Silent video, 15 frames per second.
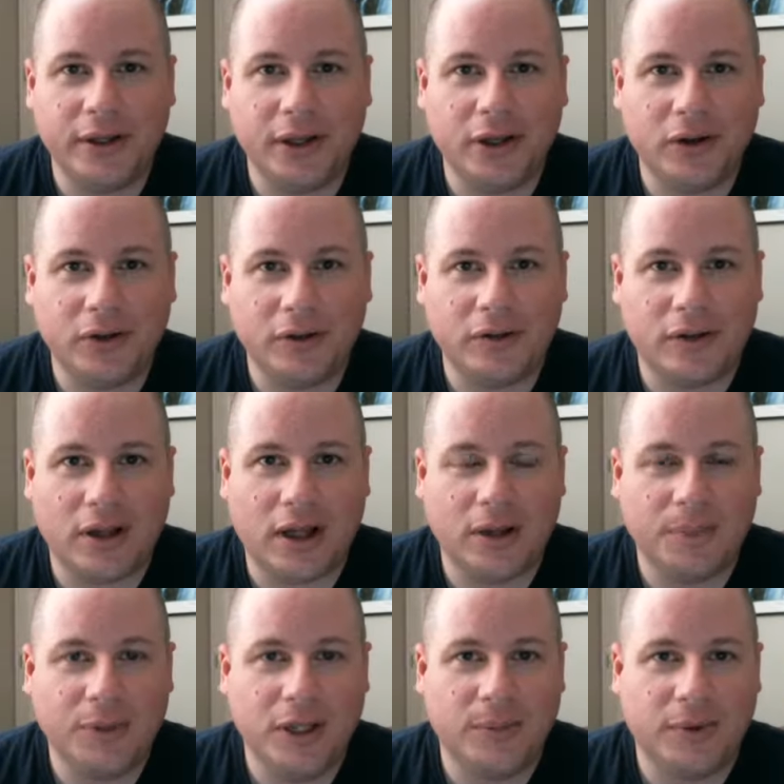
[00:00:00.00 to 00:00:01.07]
There's a lot
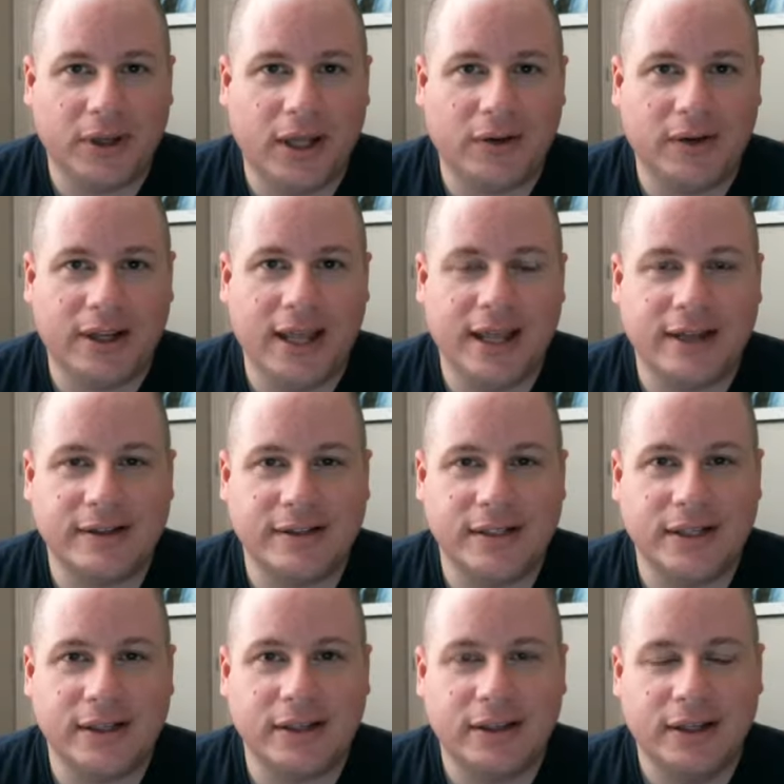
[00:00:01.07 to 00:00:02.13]
of people out
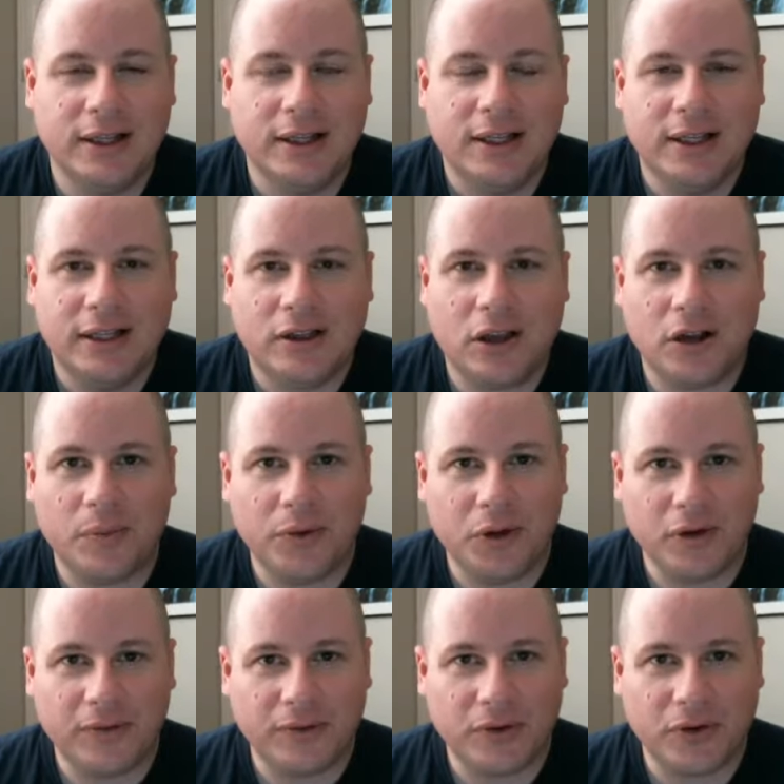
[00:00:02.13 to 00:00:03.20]
dancing, a lot of
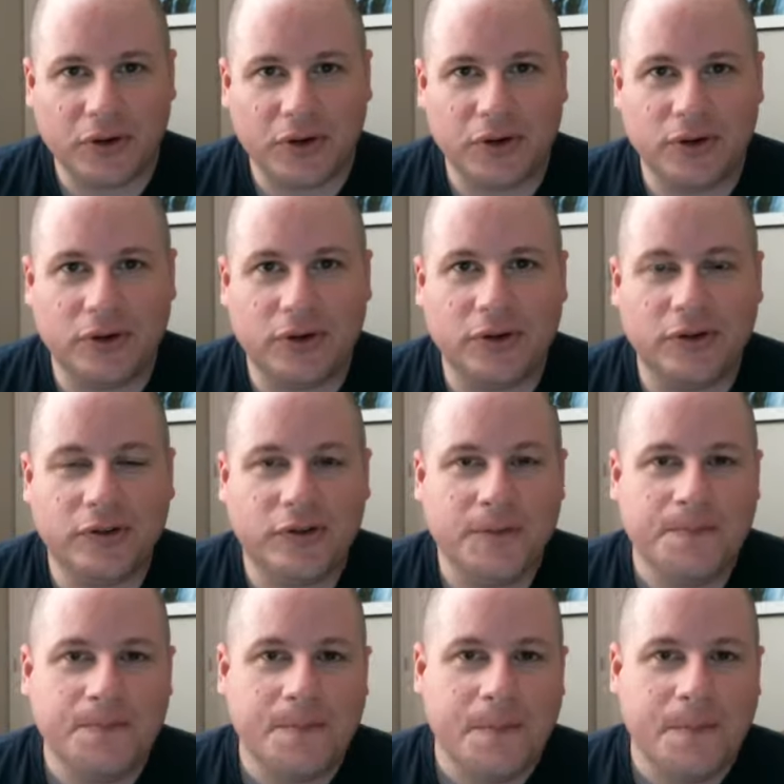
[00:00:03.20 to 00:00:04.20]
beautiful girls,